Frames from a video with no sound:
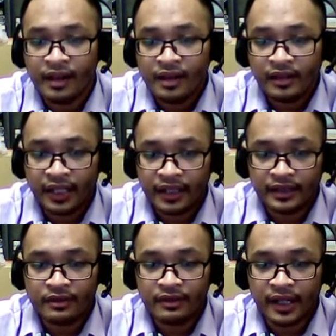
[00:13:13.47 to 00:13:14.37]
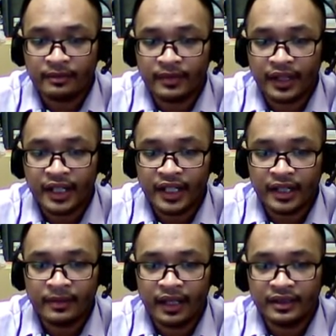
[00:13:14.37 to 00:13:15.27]
Okay, so RAM,
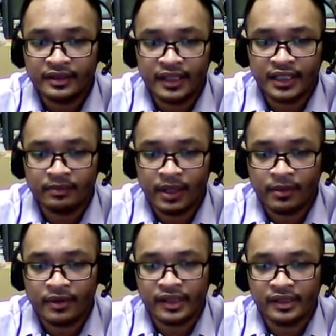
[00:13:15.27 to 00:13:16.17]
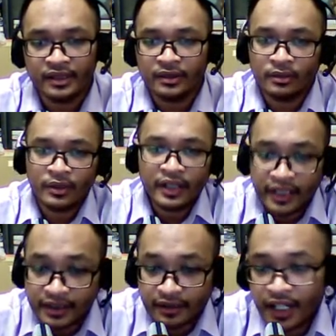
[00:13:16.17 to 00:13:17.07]
random access memory. So what
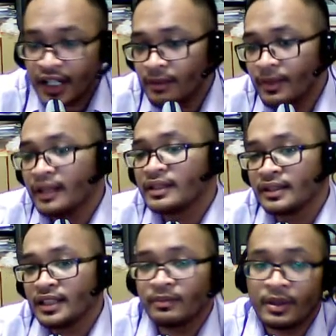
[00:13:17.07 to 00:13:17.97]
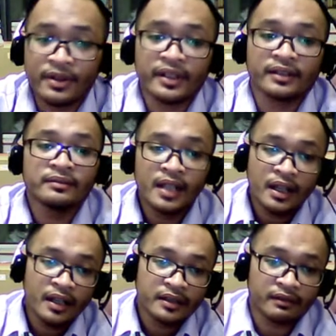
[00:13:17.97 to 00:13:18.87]
is random access memory?
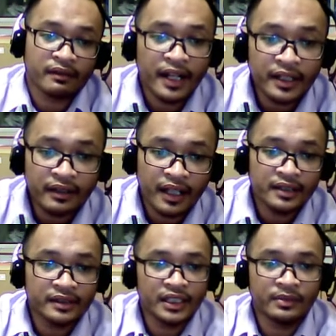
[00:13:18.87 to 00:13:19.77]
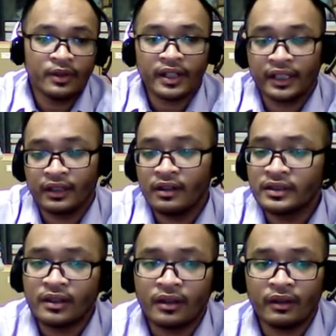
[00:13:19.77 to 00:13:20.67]
So random access memory is
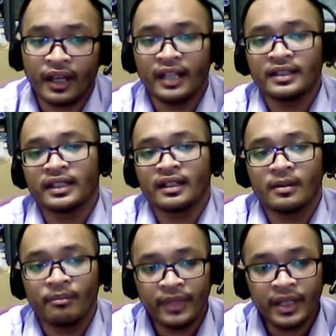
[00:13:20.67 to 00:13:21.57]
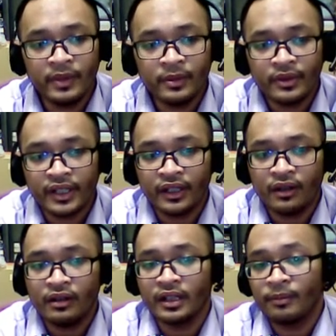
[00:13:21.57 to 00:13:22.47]
also called as a main memory
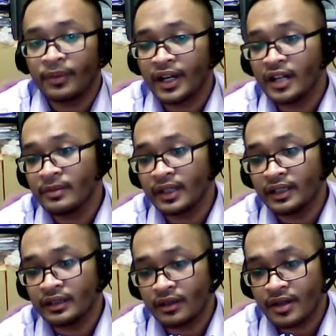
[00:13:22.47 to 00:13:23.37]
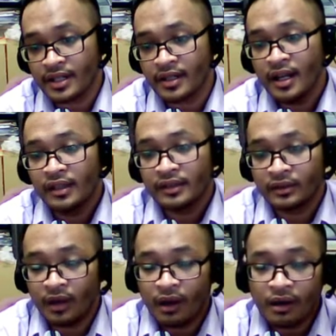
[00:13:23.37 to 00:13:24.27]
or a primary storage.
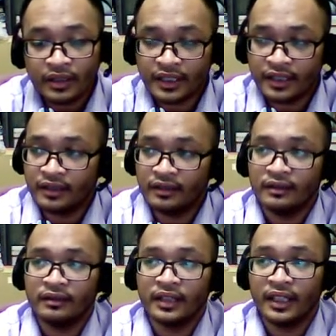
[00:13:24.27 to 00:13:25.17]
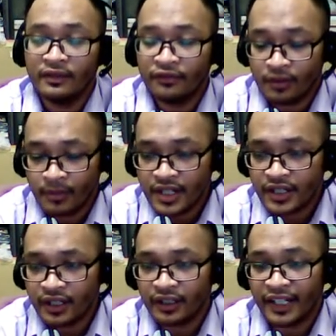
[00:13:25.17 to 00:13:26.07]
So all the
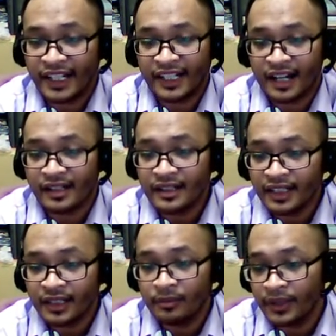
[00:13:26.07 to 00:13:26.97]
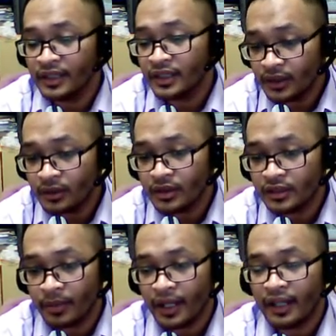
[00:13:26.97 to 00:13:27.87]
information that currently being
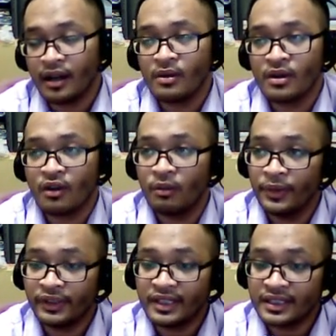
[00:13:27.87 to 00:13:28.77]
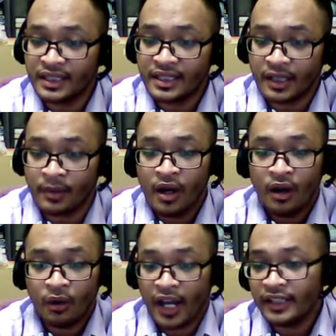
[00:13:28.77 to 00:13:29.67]
used by our computer system,
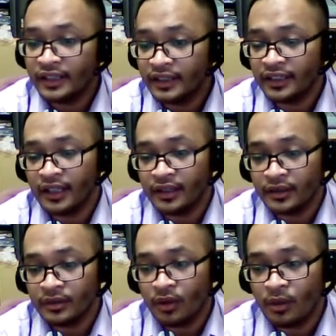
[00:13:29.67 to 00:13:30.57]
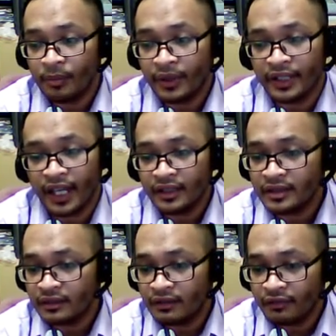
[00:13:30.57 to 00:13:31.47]
or anything that you open, any
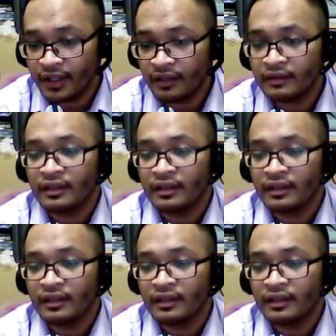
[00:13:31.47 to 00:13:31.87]
software,